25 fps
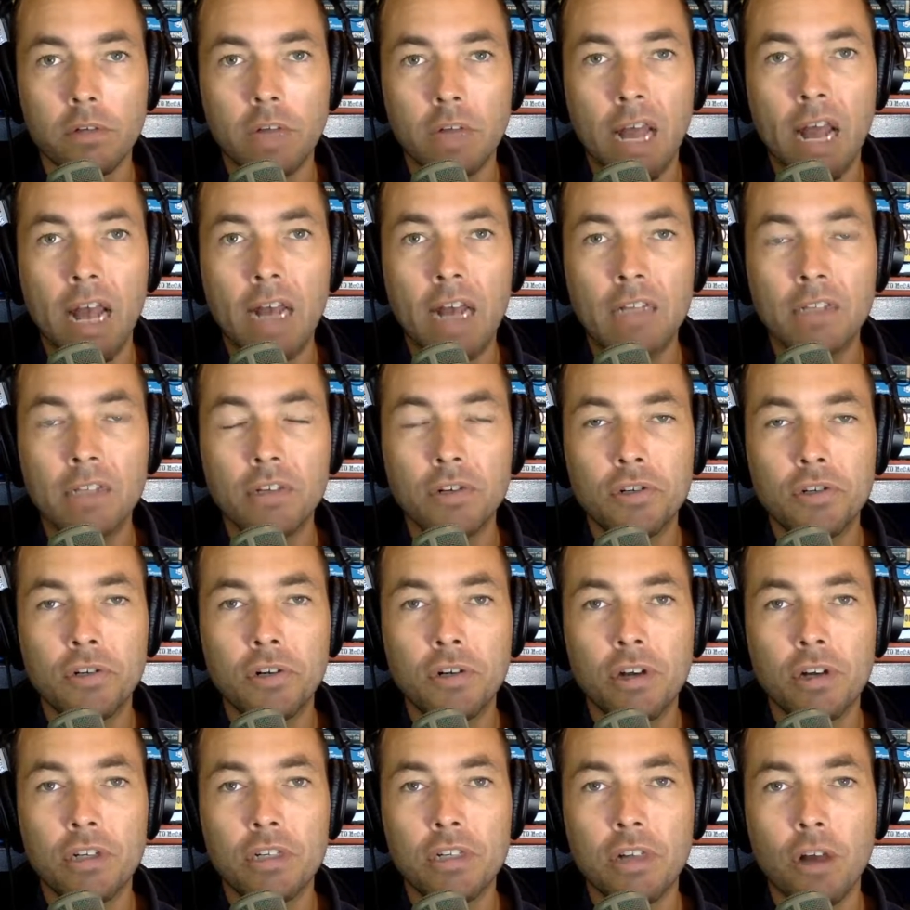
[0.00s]
Answer to
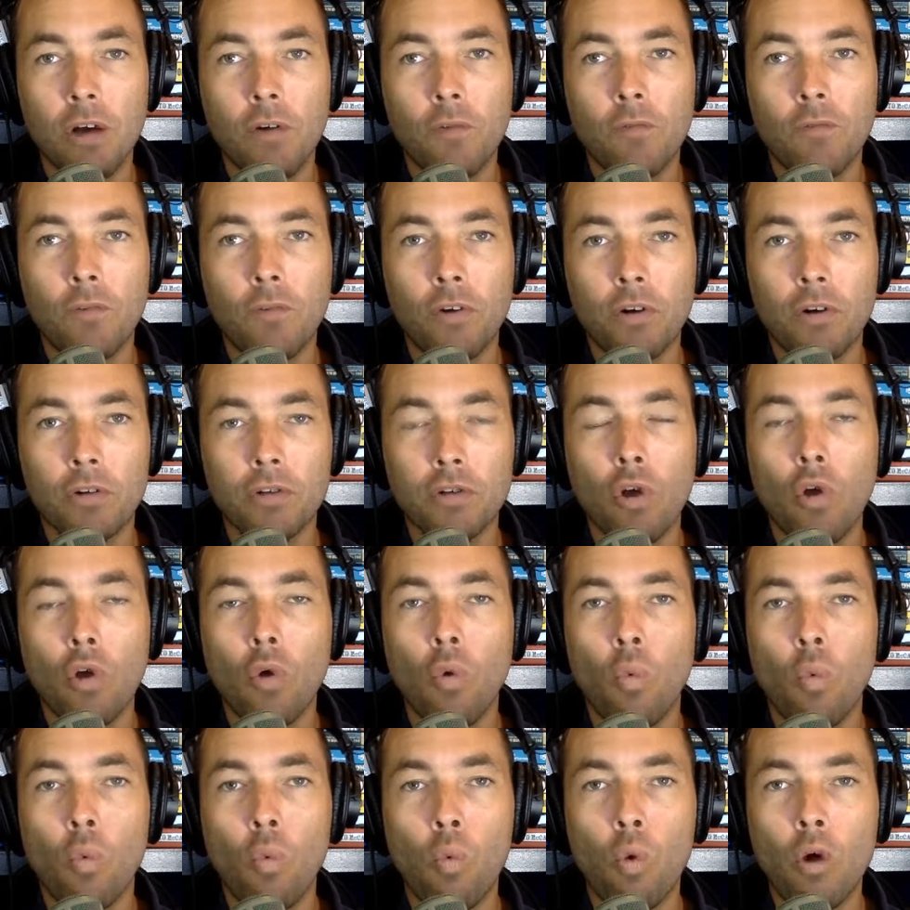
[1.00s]
yourself first.
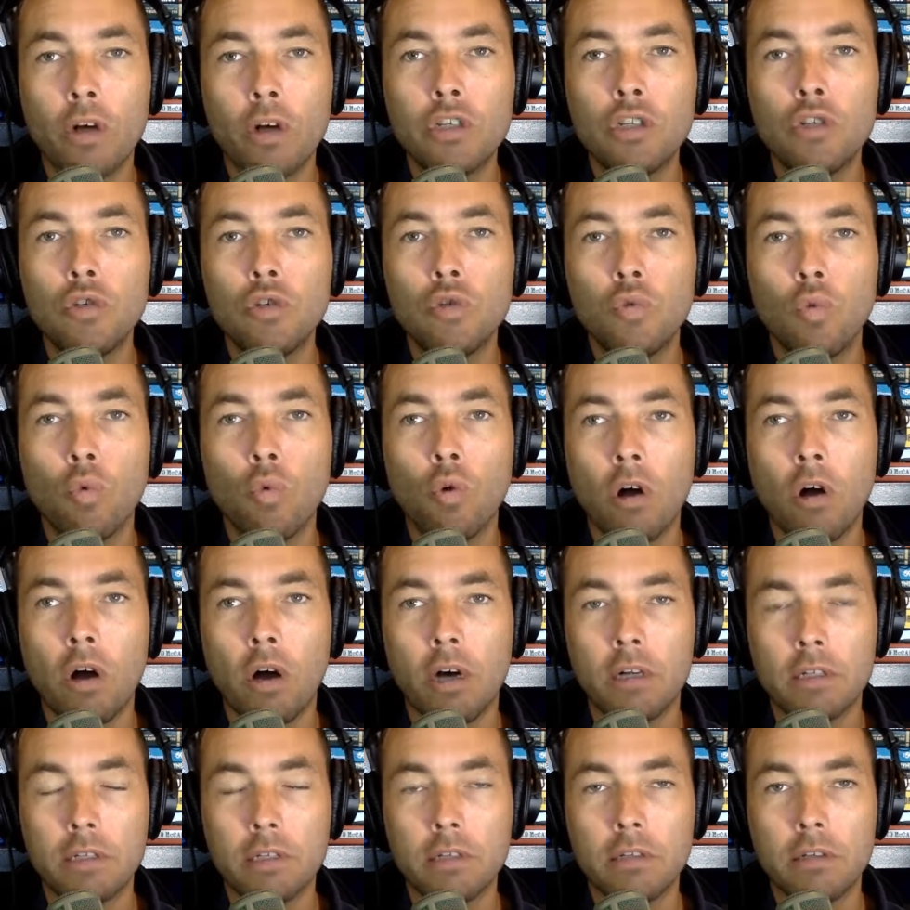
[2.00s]
What do you
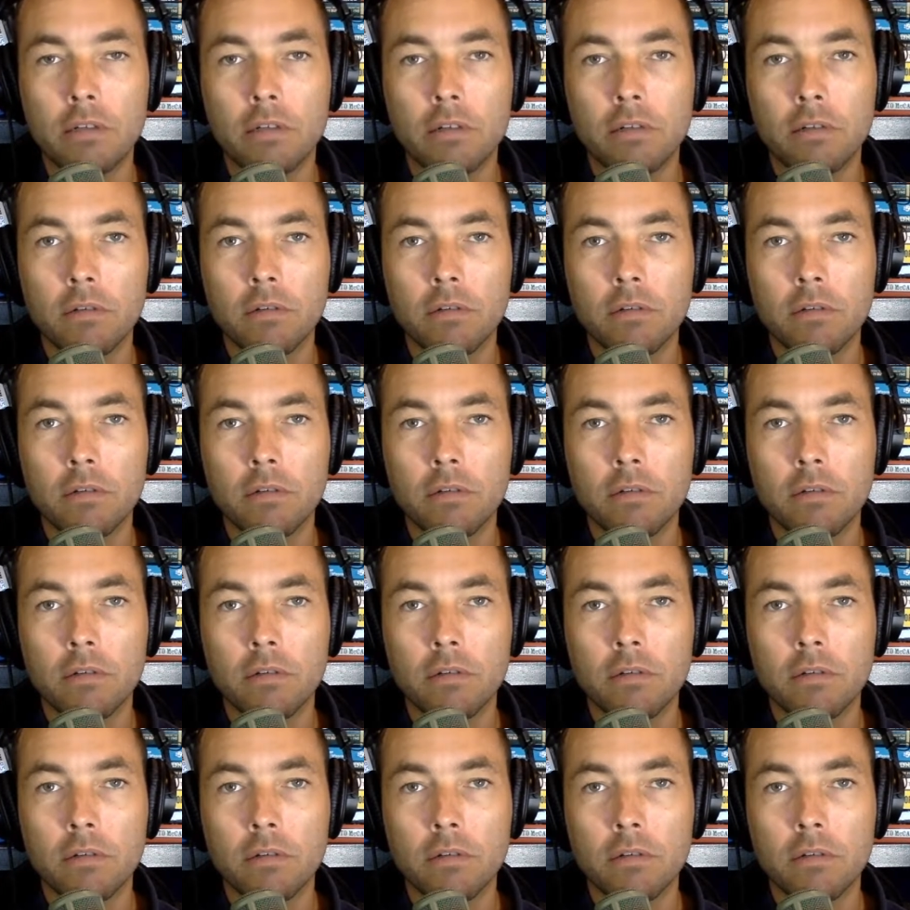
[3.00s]
want?